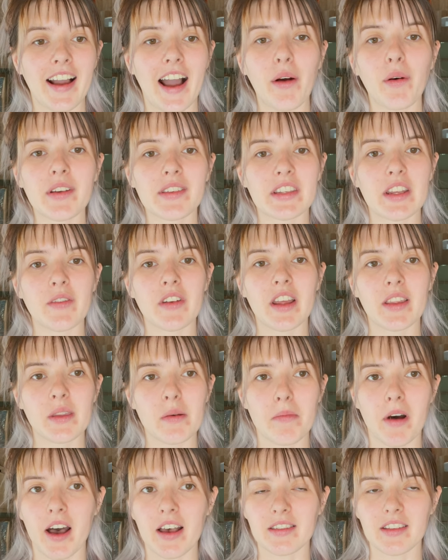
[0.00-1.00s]
I wasn't even in the
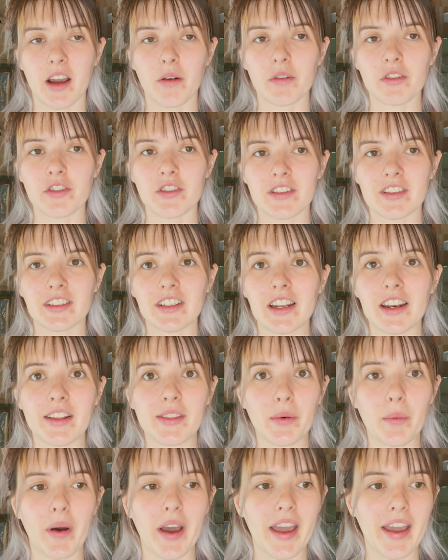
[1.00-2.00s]
bus. I was just leading
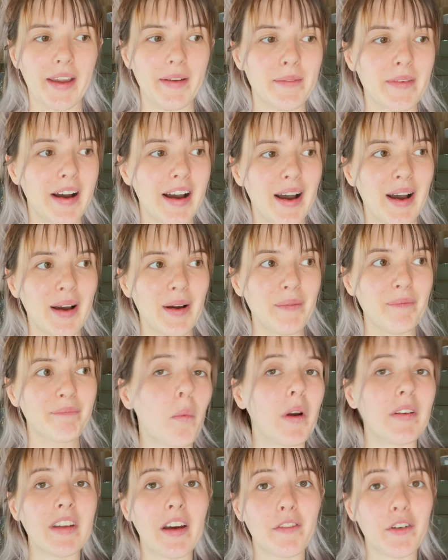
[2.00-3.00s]
the way.
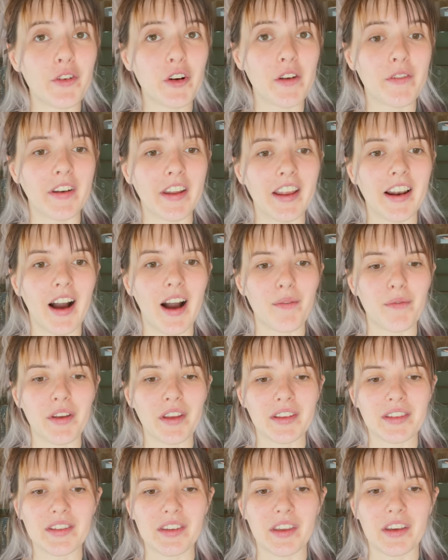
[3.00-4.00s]
We'd never driven it,
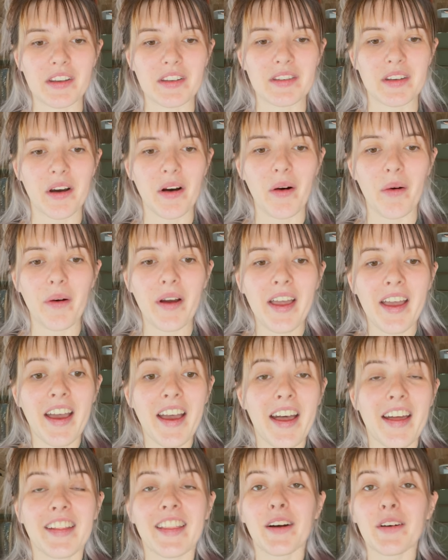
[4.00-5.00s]
obviously, so
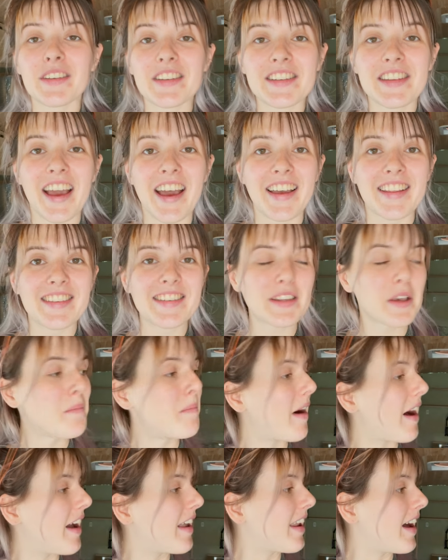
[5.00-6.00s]
that was intense,
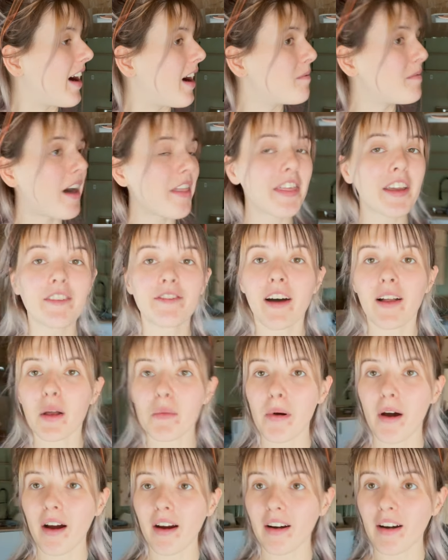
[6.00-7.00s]
but nothing fell
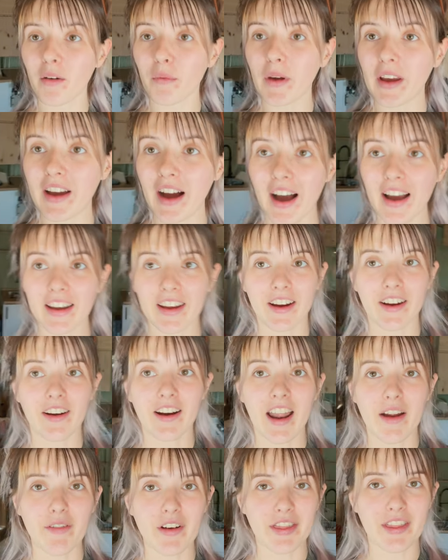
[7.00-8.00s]
apart. We got here and
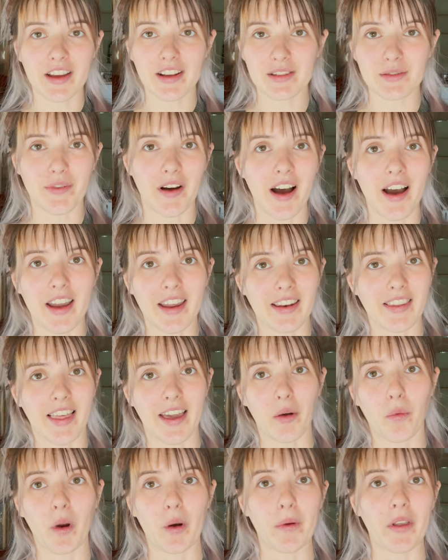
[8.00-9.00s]
everything's fine,
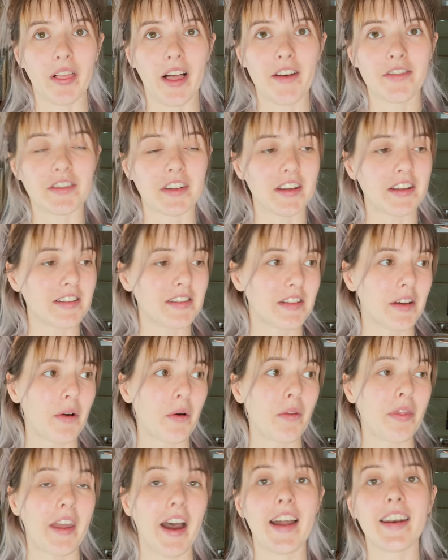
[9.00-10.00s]
like where we left it, so
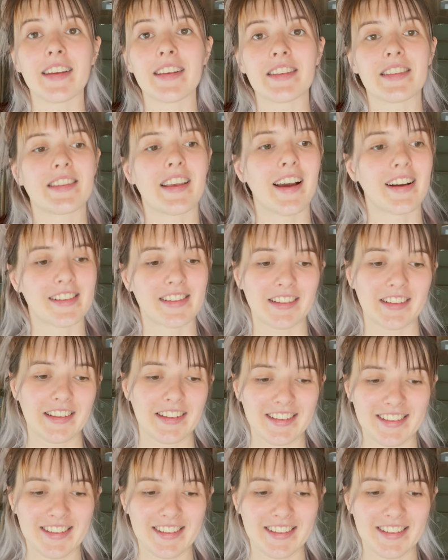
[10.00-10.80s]
that is excellent.